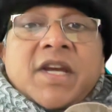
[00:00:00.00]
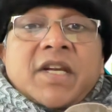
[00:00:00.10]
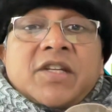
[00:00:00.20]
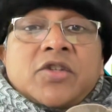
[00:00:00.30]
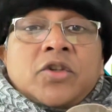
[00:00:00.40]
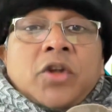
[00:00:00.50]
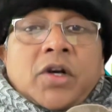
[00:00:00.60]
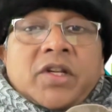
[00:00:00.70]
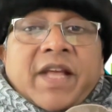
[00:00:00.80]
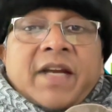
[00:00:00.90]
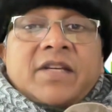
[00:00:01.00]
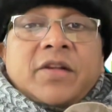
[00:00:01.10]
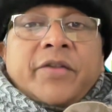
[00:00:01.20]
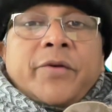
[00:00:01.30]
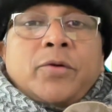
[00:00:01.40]
It is not that
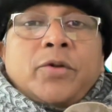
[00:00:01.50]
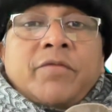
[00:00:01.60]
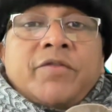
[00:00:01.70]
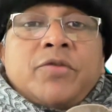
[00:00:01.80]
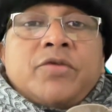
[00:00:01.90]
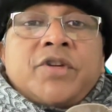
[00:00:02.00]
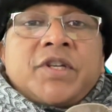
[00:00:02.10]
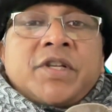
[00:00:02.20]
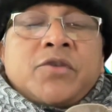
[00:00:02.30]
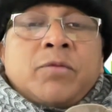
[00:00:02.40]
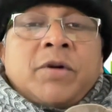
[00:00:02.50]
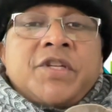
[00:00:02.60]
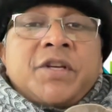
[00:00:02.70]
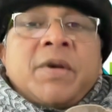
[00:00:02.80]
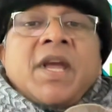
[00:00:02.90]
the role of nutritional
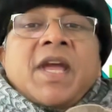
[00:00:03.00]
stewardship